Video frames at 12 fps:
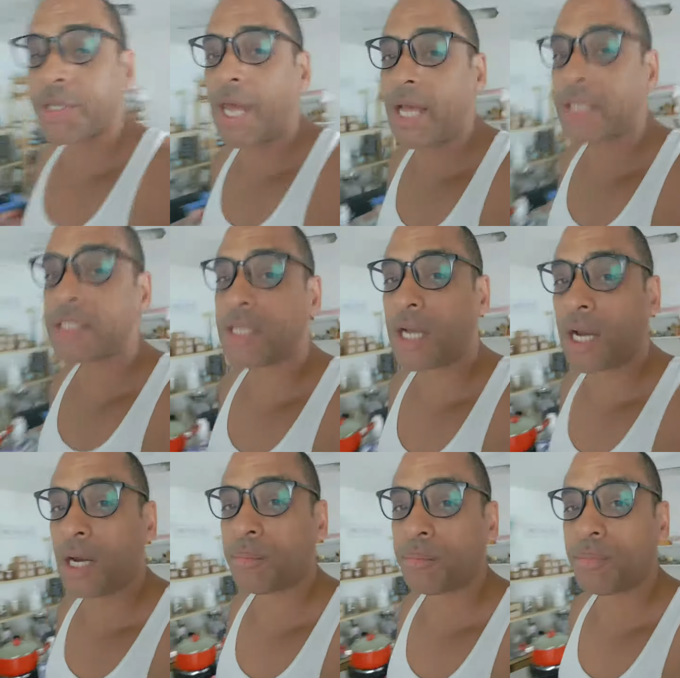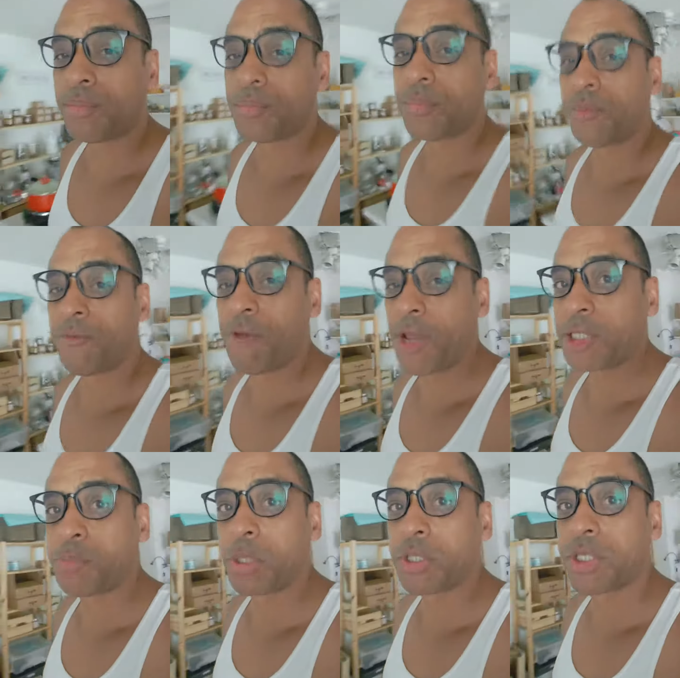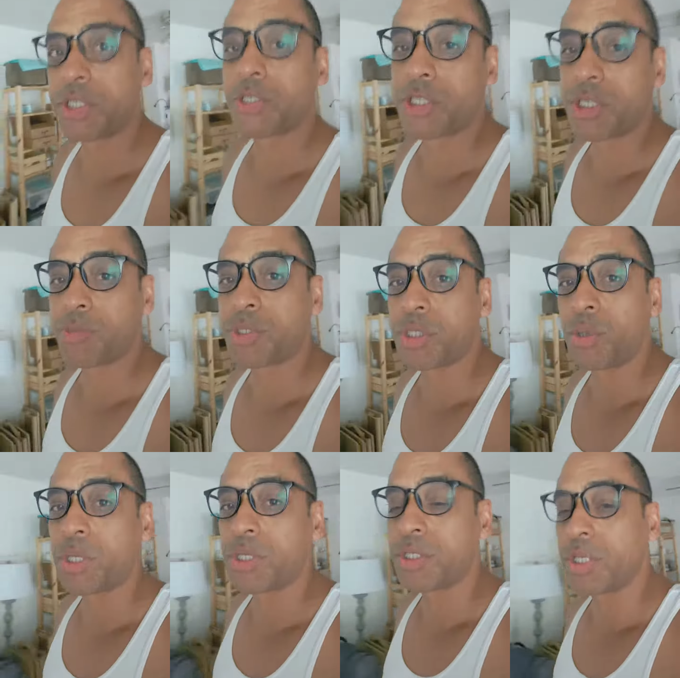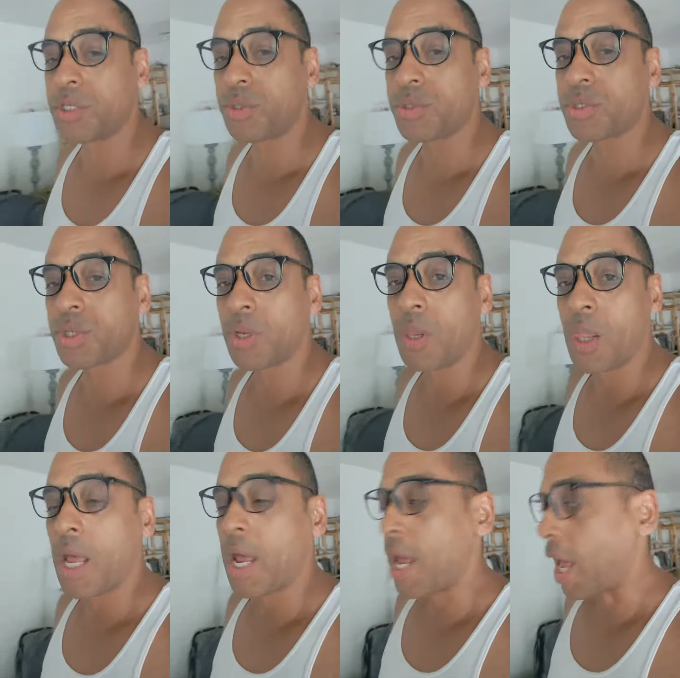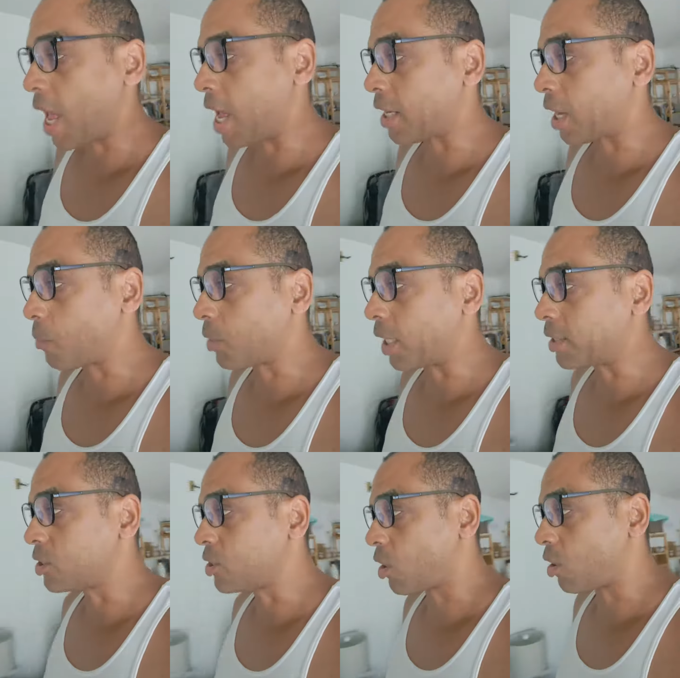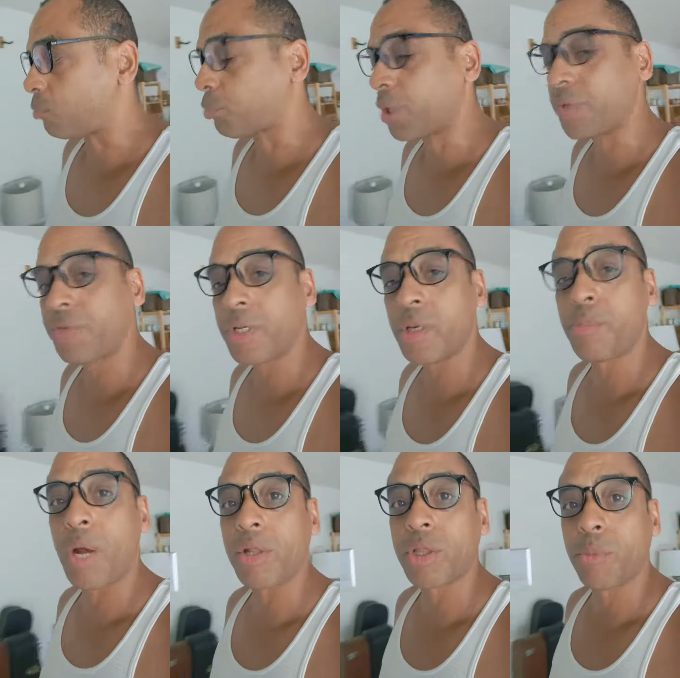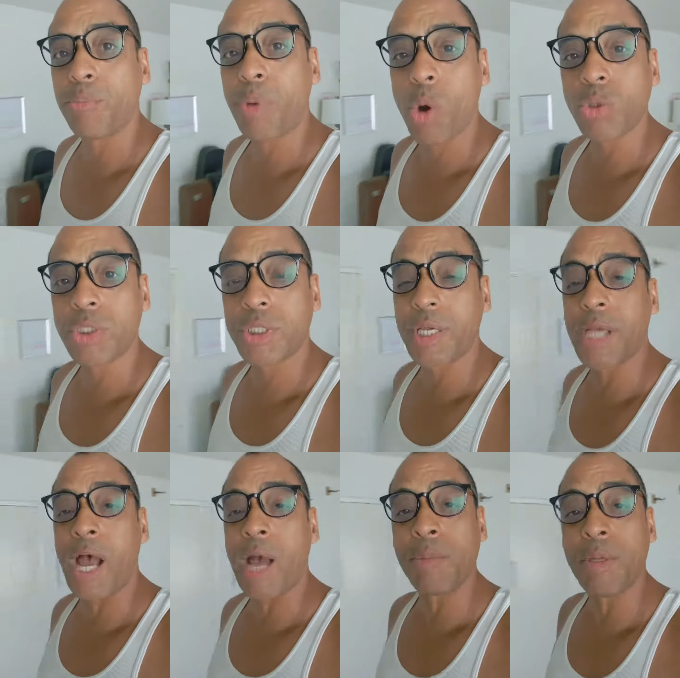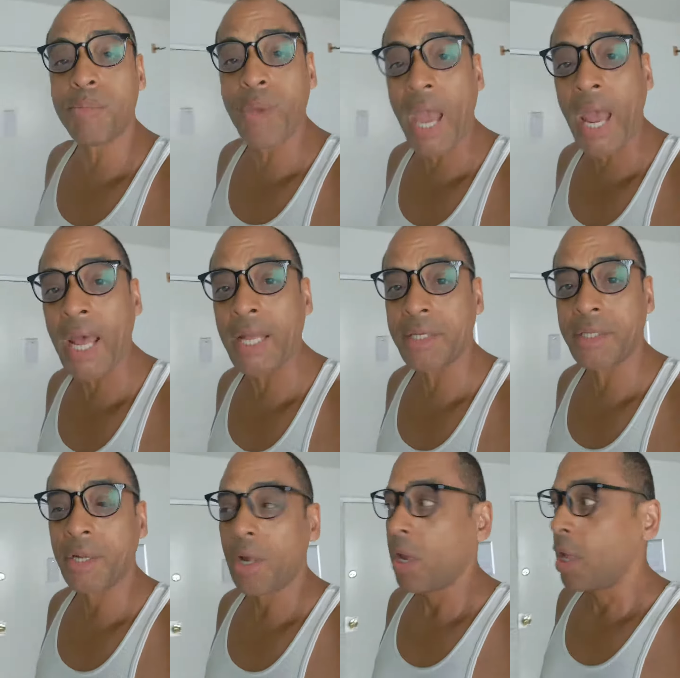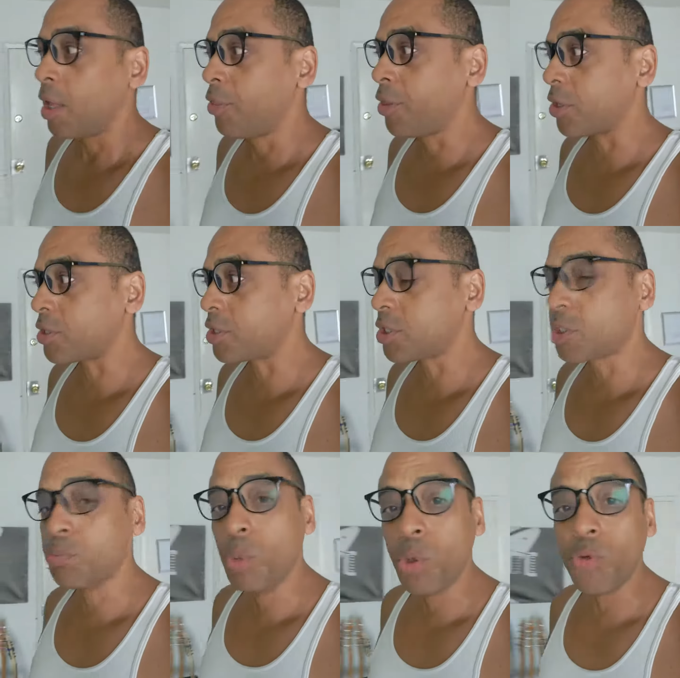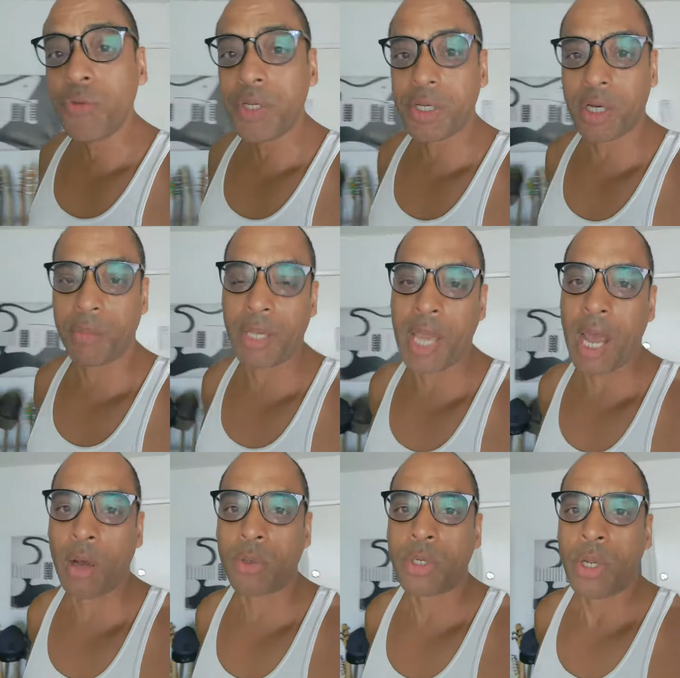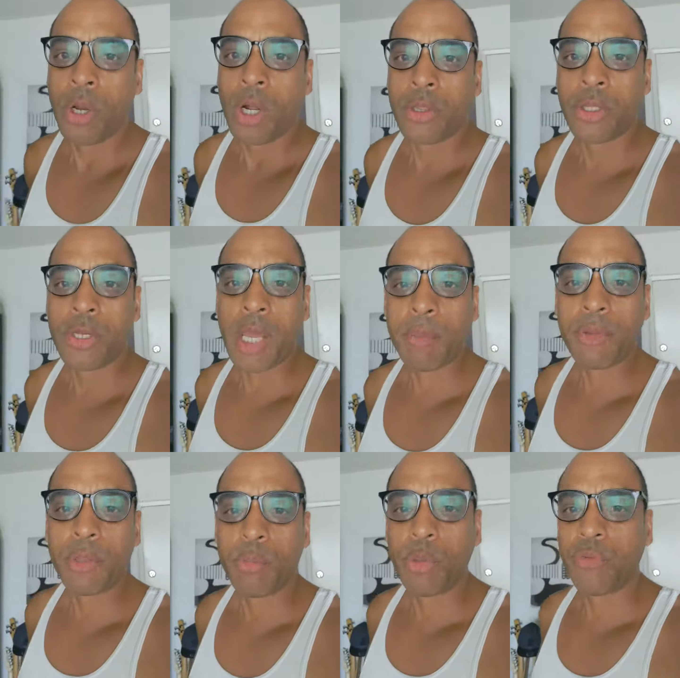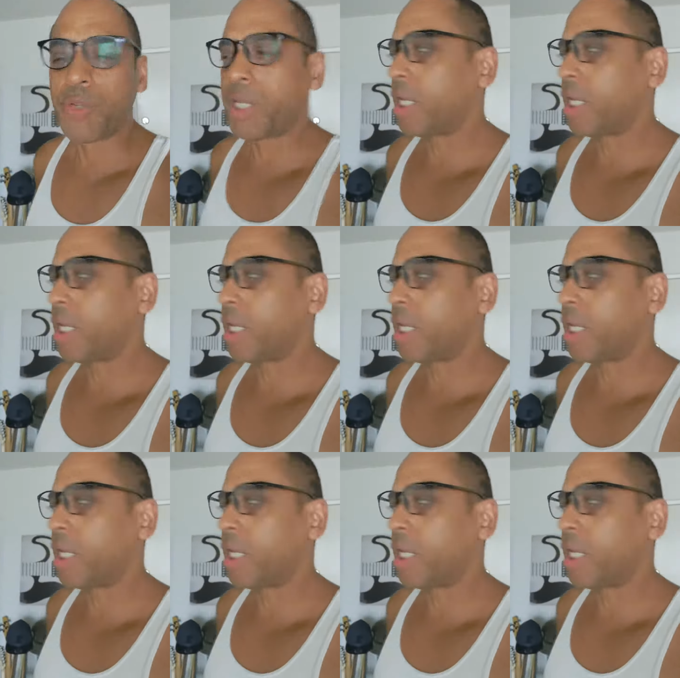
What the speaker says: that, Facebook censorship still continues. And I would like to talk briefly about the post that got me banned. There's this movie coming out. The name of the movie